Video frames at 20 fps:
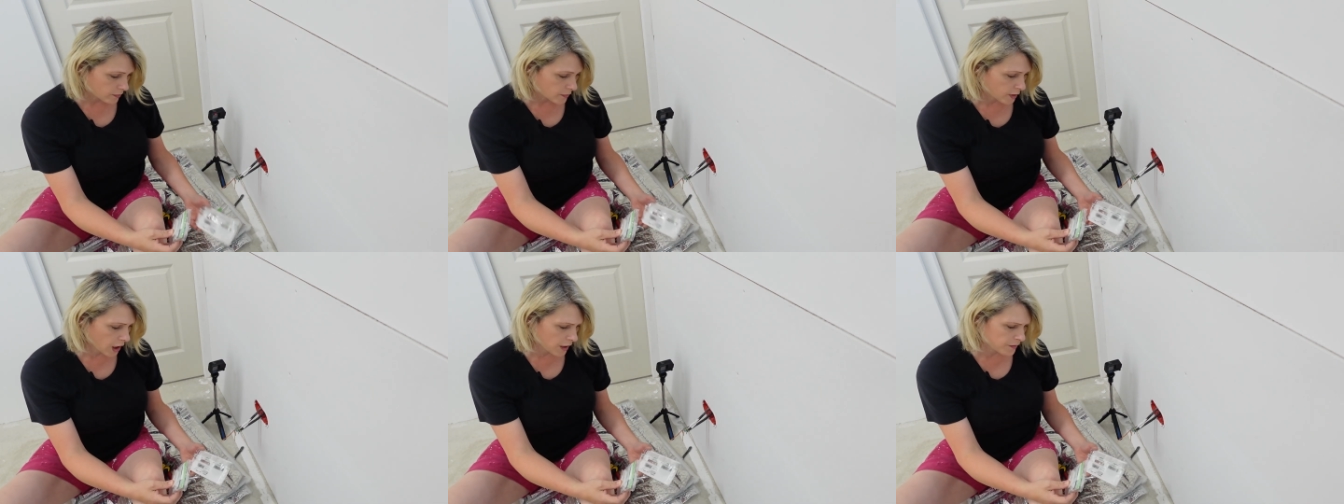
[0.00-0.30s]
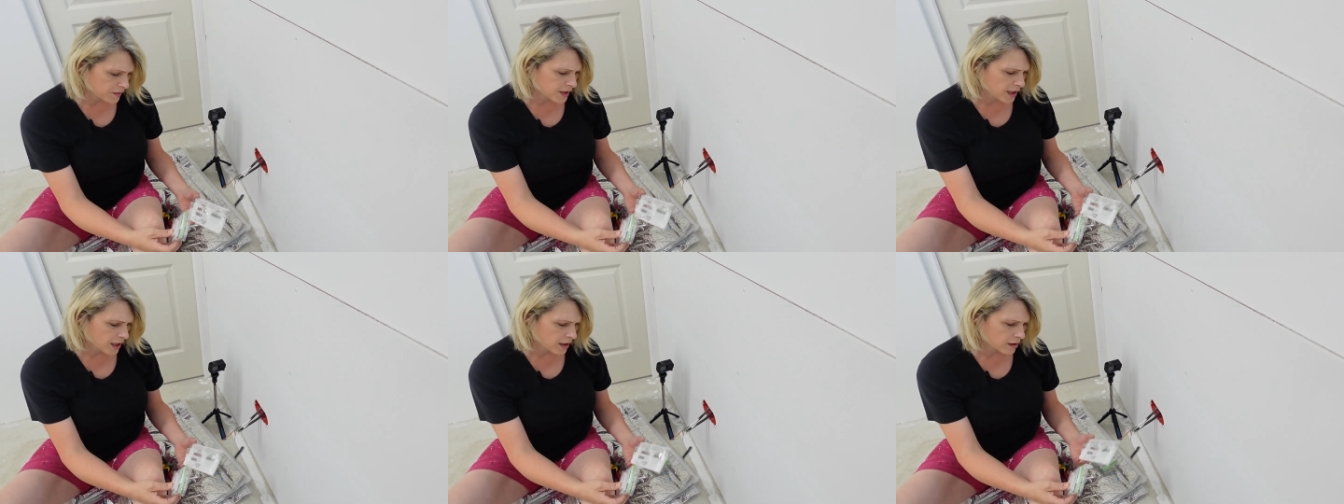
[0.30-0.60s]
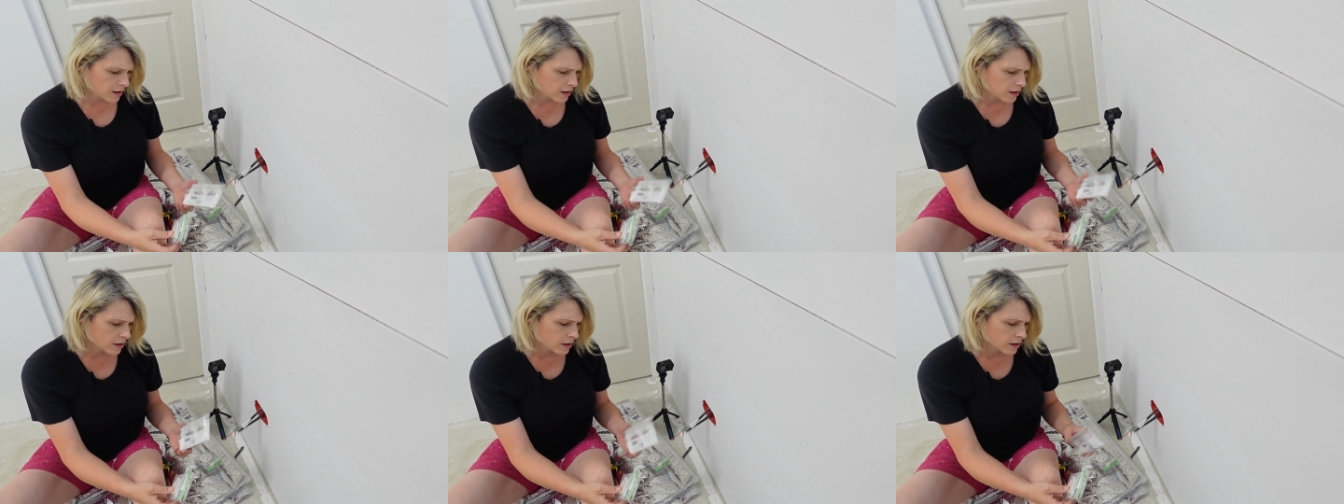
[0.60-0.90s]
I've
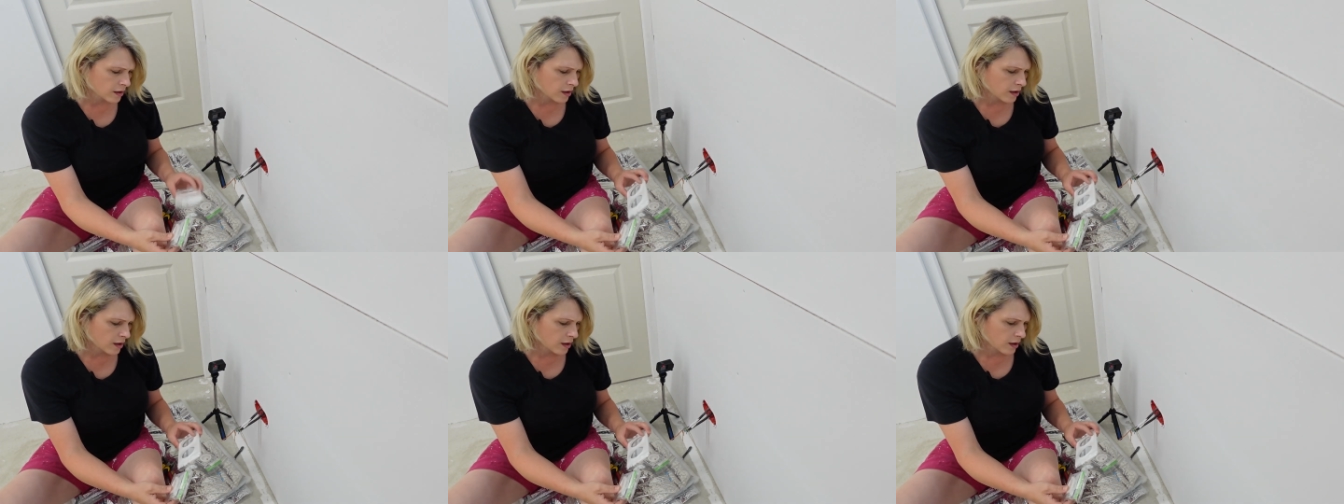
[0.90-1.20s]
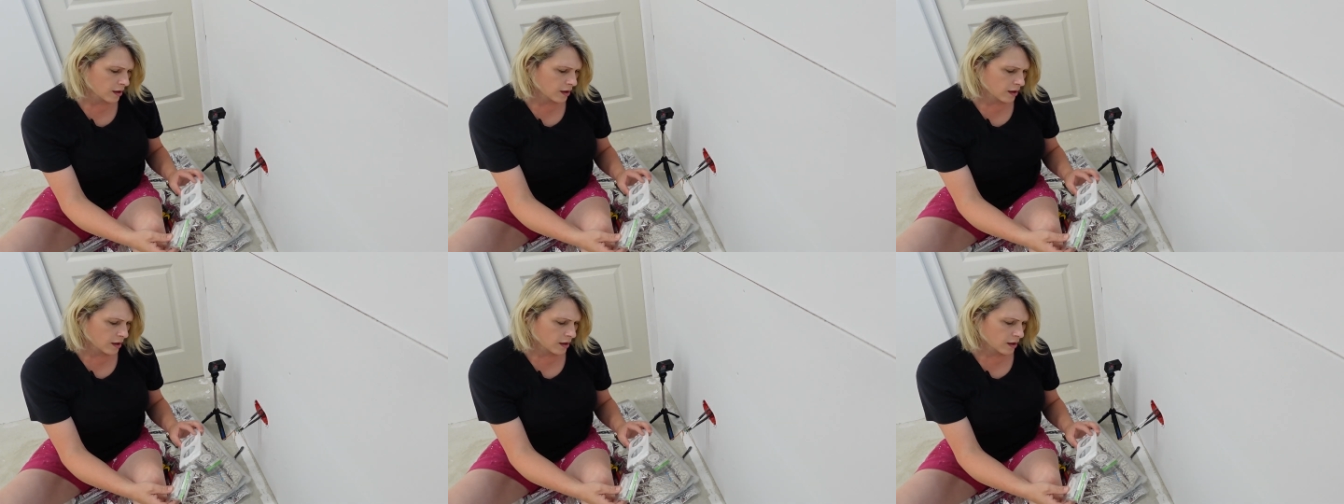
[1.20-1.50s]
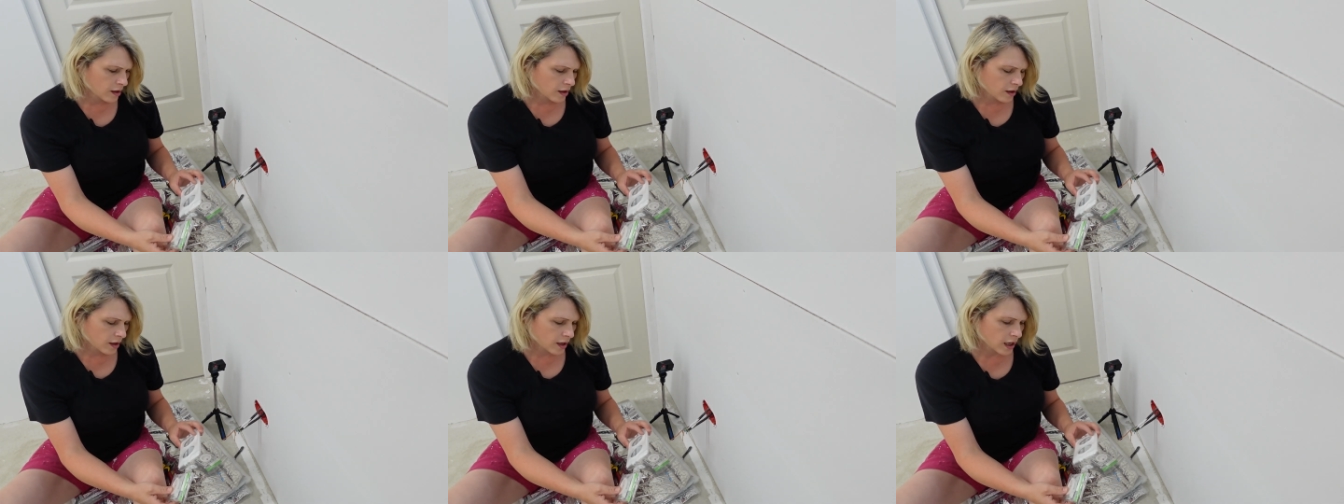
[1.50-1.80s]
seen
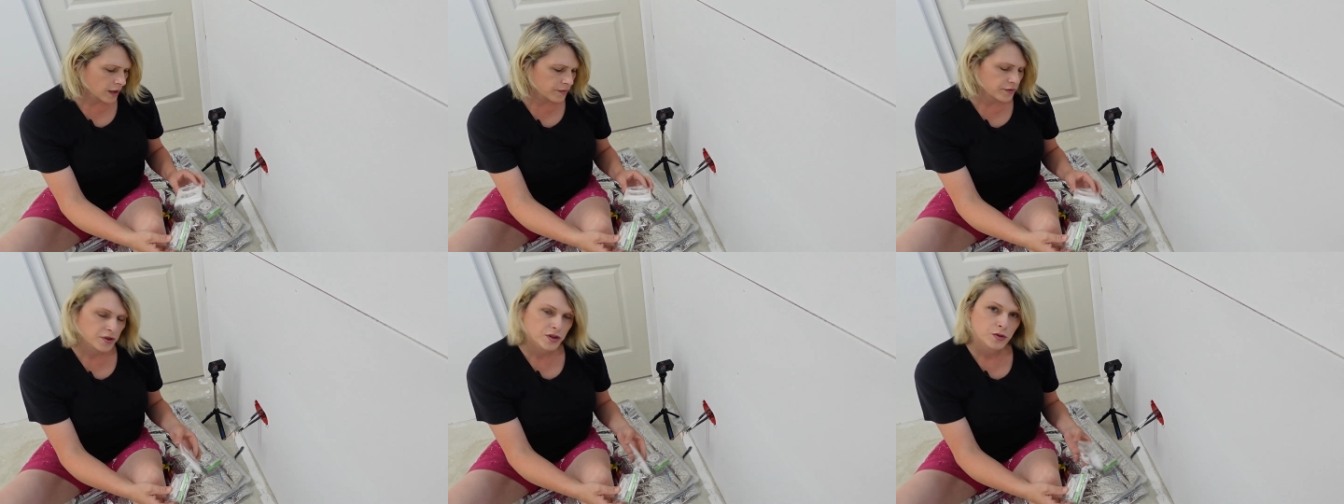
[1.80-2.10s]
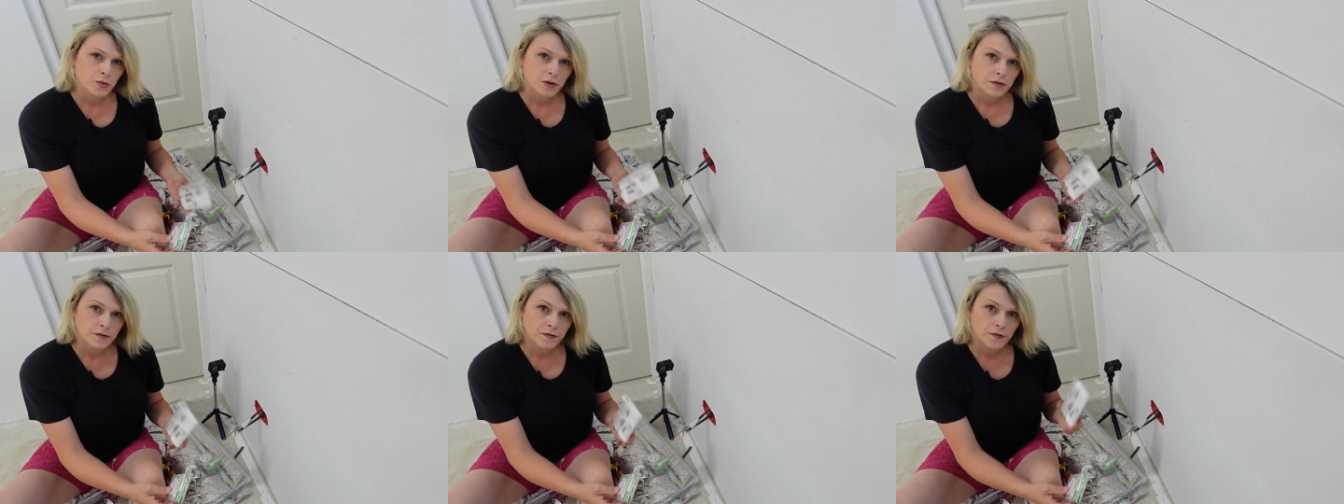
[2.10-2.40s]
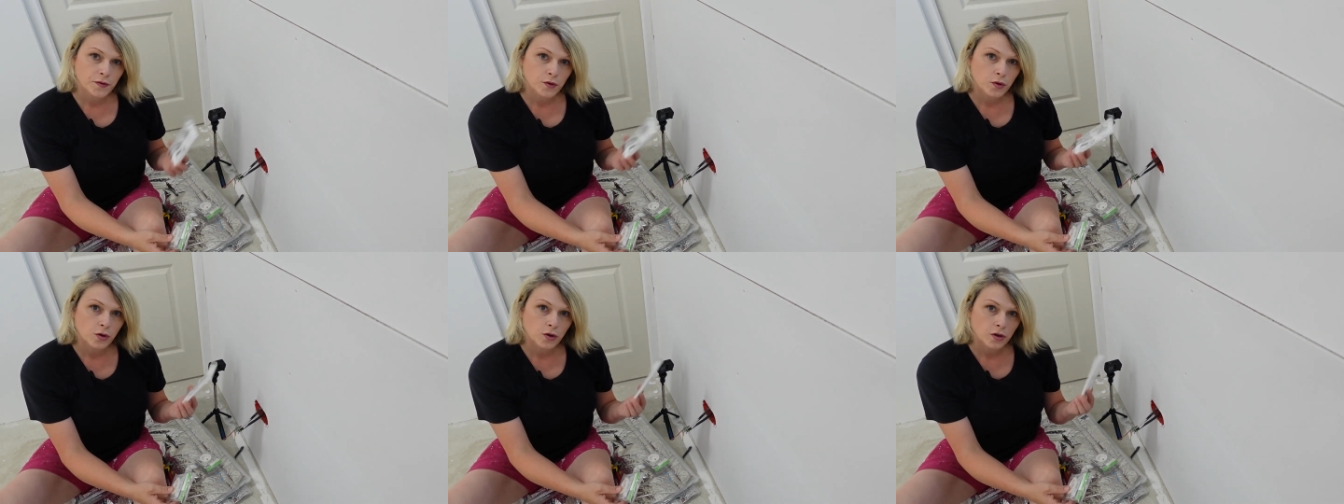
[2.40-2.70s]
covers with
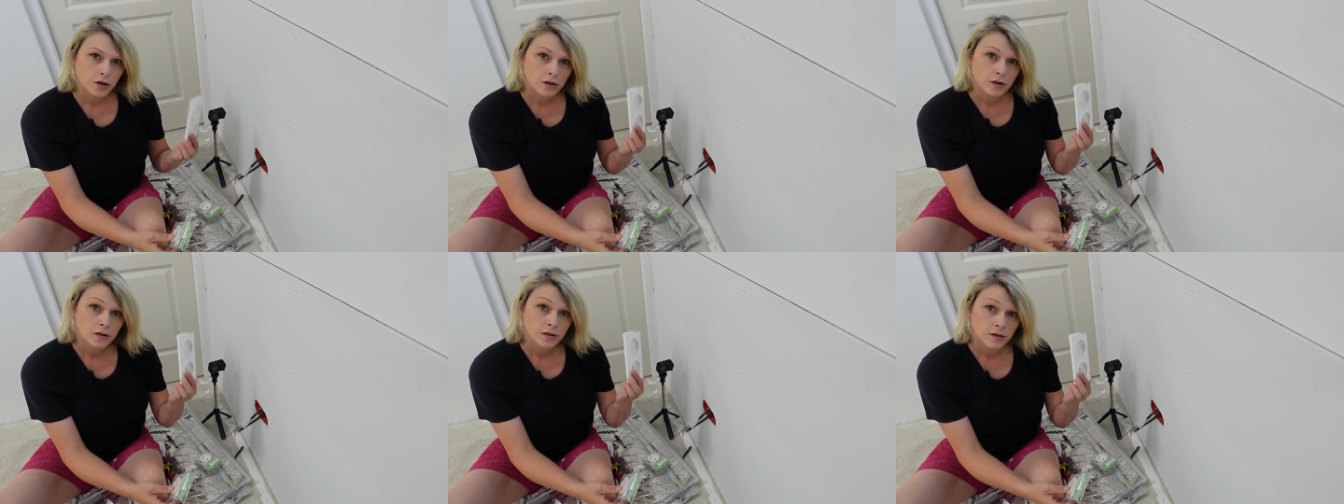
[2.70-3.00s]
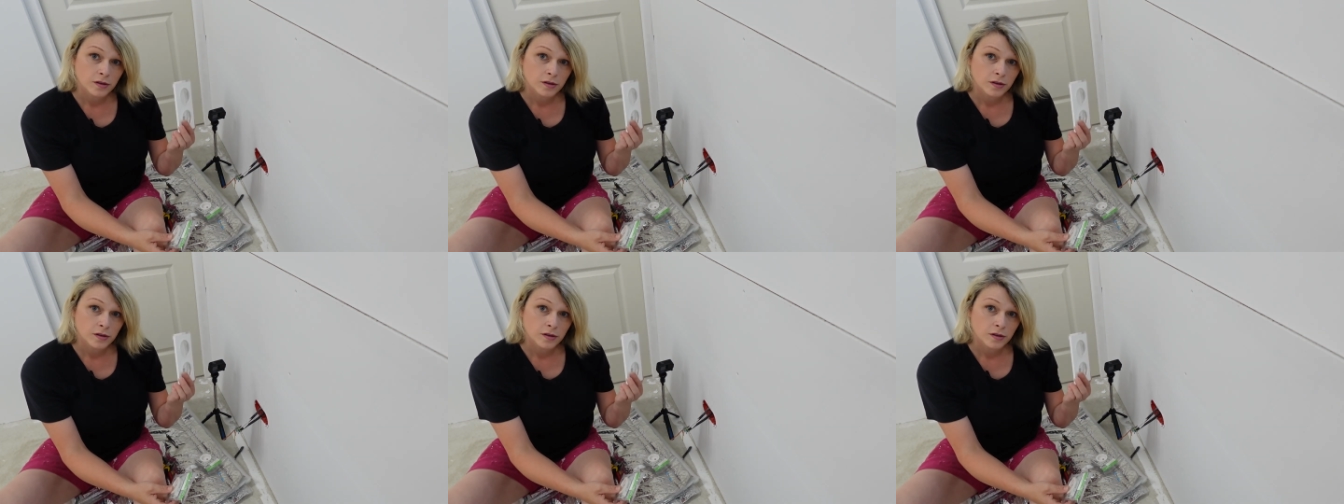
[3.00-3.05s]
four